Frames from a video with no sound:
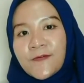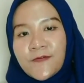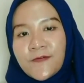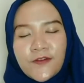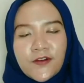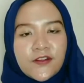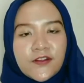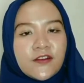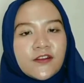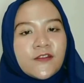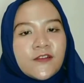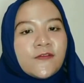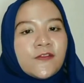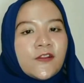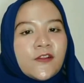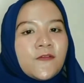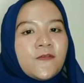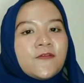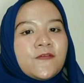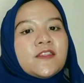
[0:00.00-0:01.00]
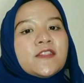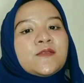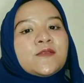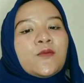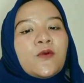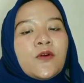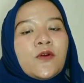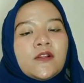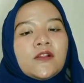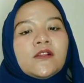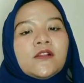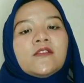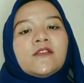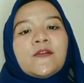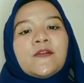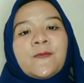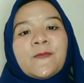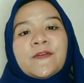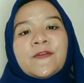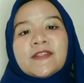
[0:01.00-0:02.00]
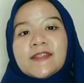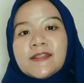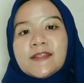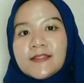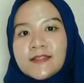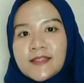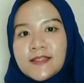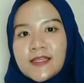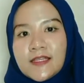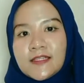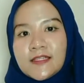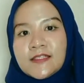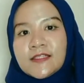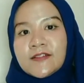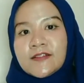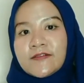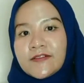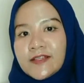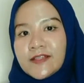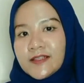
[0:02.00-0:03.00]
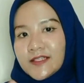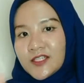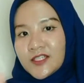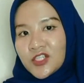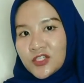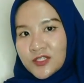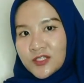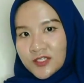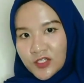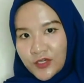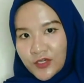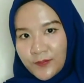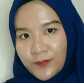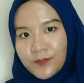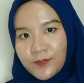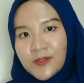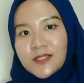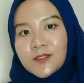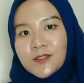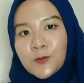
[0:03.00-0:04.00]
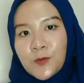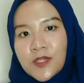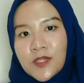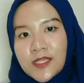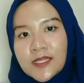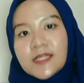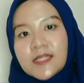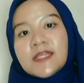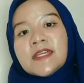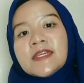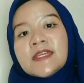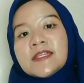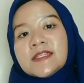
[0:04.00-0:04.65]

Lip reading: further developed this model representing the relationship between